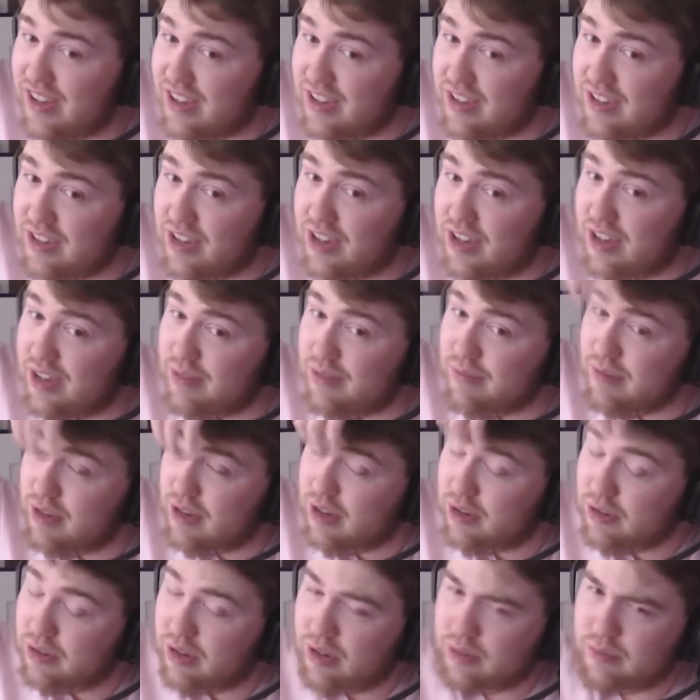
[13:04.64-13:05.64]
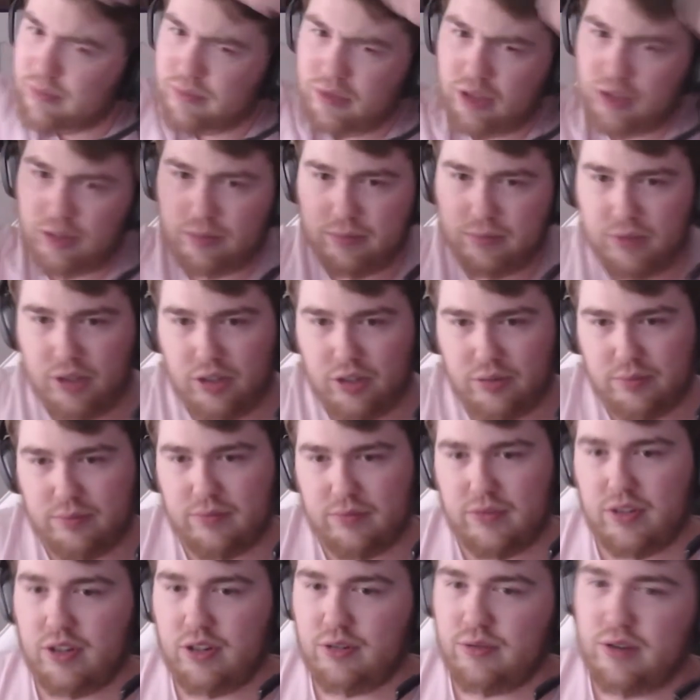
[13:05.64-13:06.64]

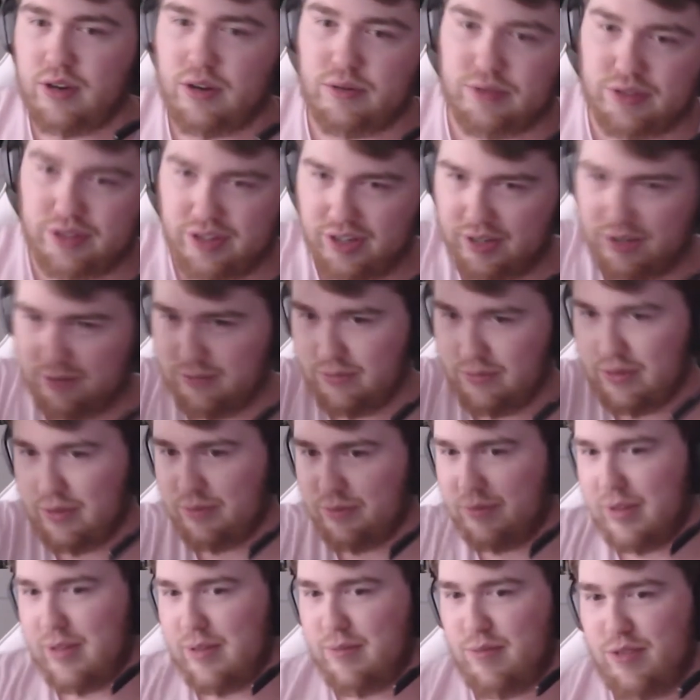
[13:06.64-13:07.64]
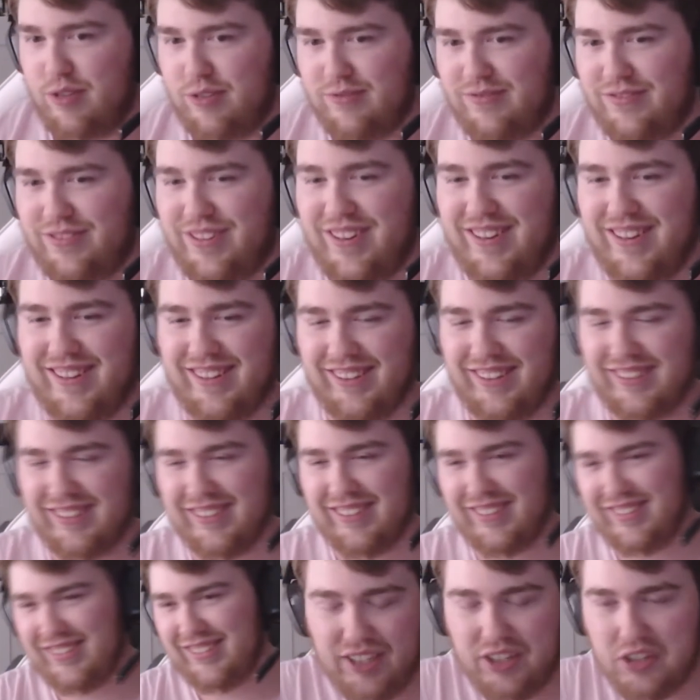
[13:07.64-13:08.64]
okay, well, never mind.
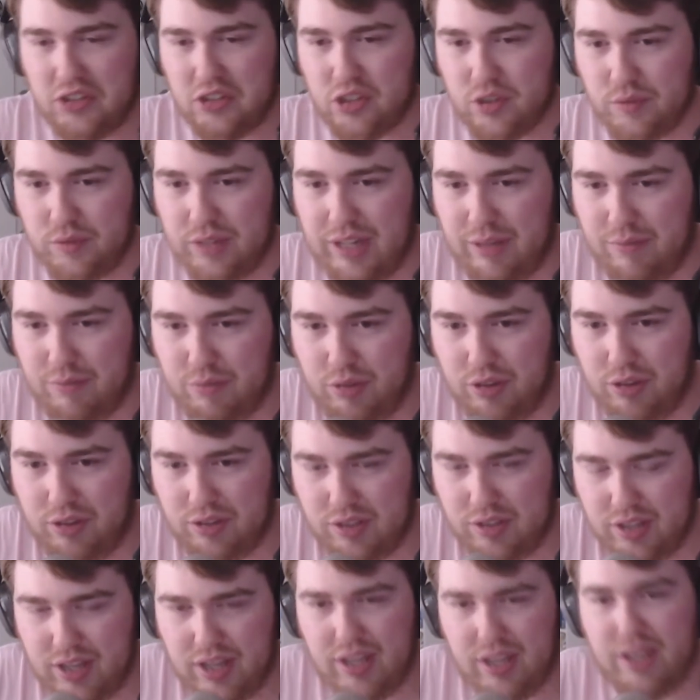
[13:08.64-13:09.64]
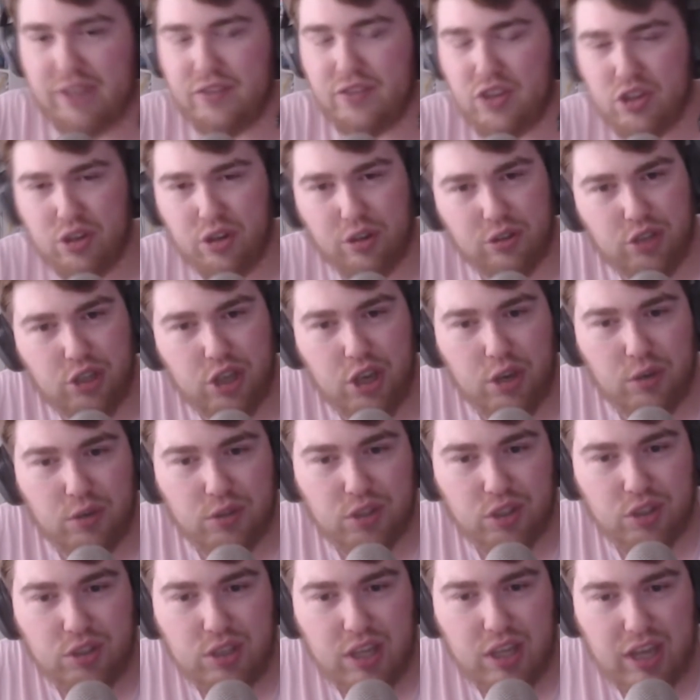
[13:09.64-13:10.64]
So remember, if you got curls
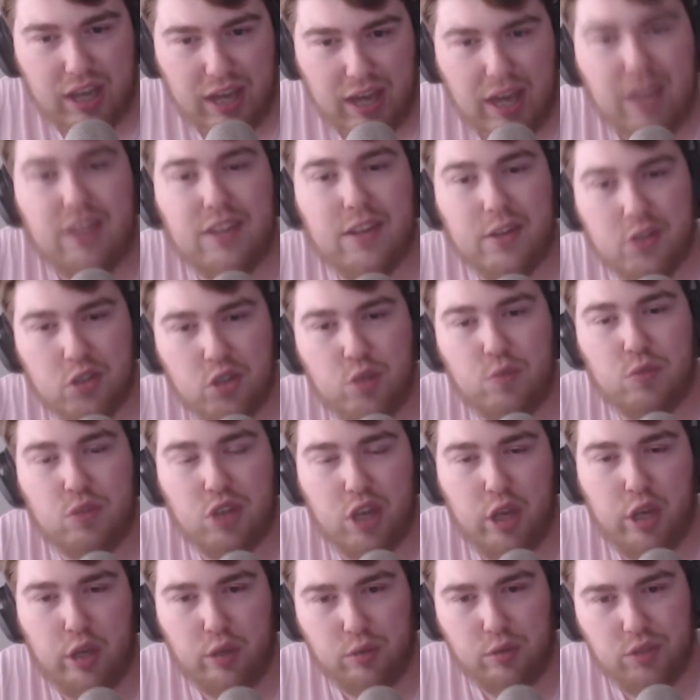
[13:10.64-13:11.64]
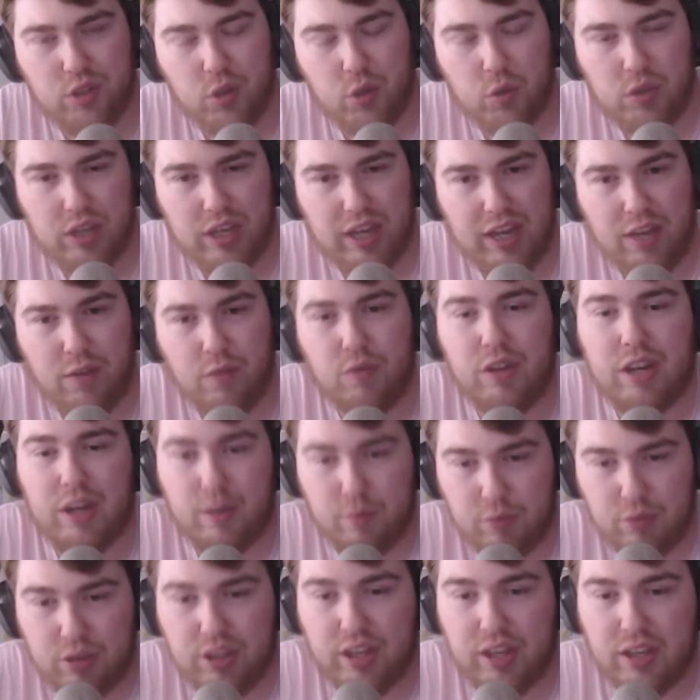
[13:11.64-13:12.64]
on your hair, get some curls, okay?
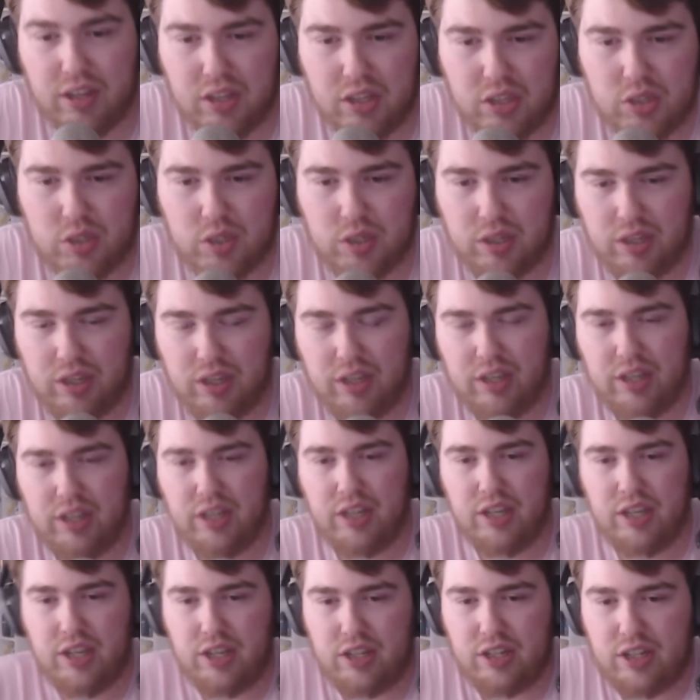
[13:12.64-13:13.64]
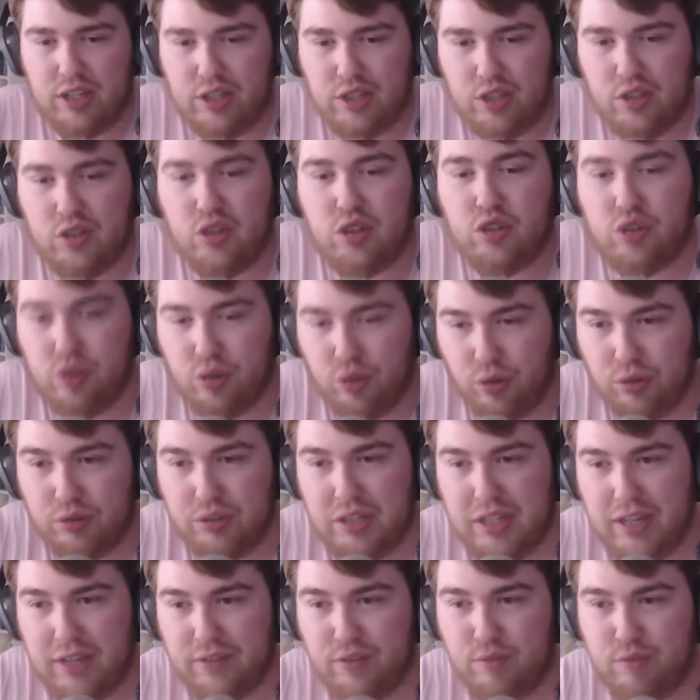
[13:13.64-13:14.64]
Remember that. Listen to Courtney,
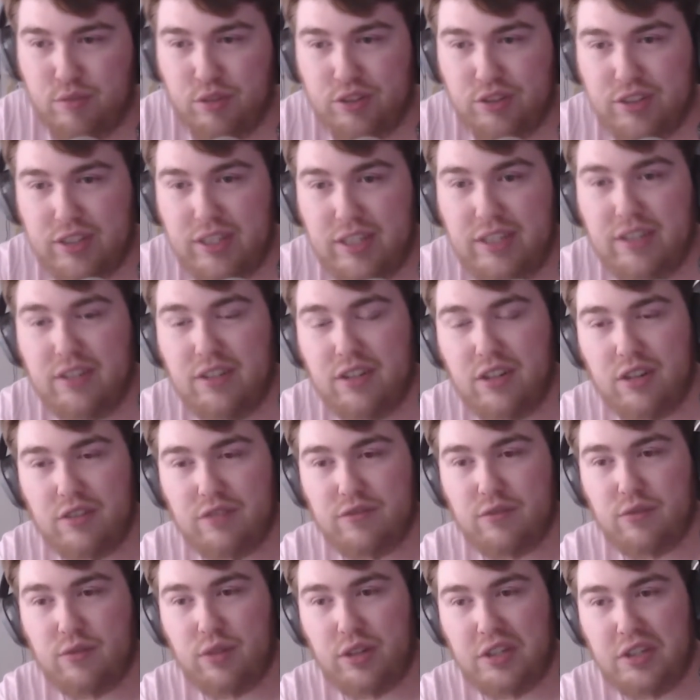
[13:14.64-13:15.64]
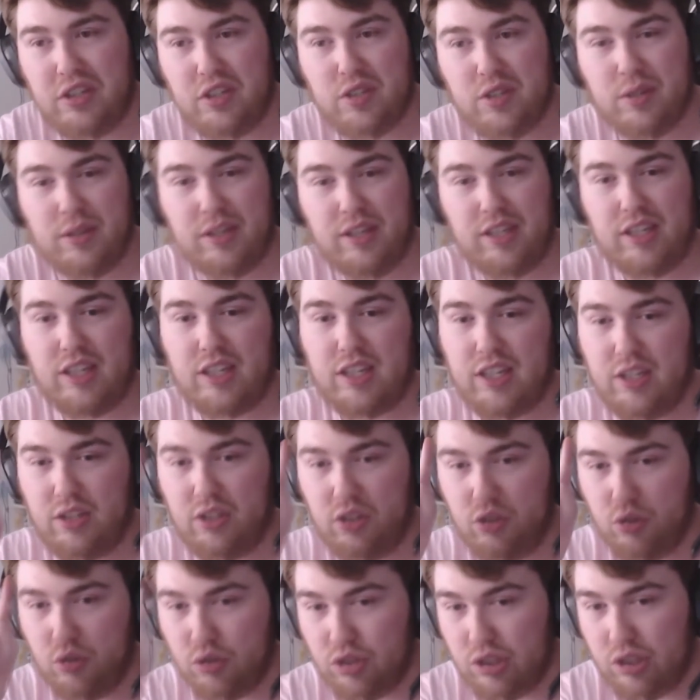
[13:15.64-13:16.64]
everybody. Otherwise,
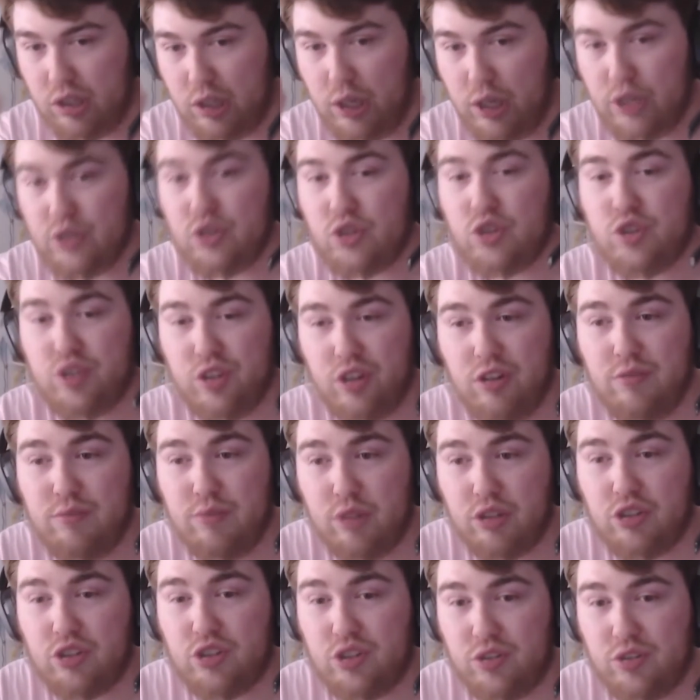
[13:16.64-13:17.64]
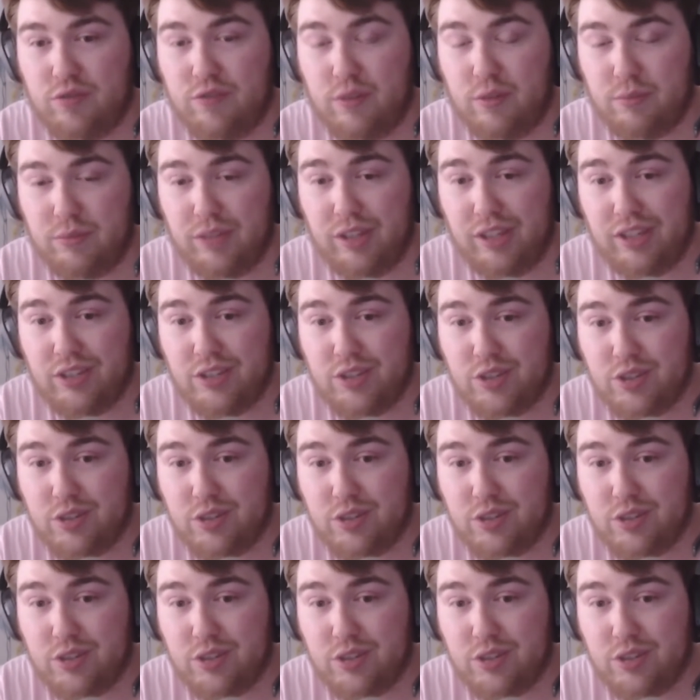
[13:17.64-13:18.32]
you're going to learn so much from this.